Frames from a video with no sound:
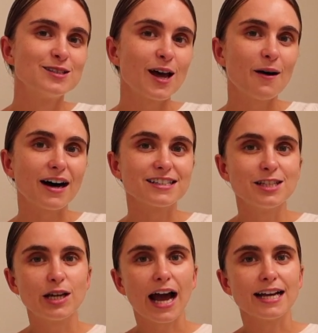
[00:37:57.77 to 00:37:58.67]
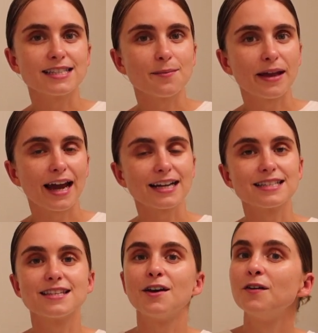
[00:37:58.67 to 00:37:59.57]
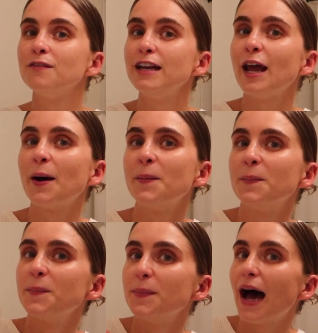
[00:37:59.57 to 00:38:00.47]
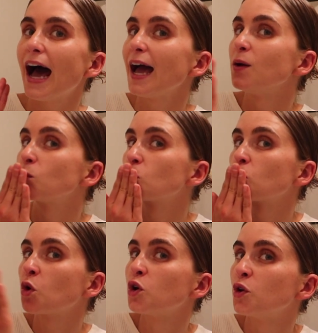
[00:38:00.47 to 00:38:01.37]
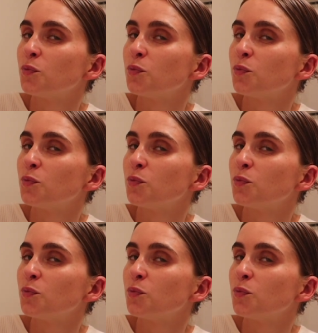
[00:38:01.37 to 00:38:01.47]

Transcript: So I'll see you guys in my next video. Bye!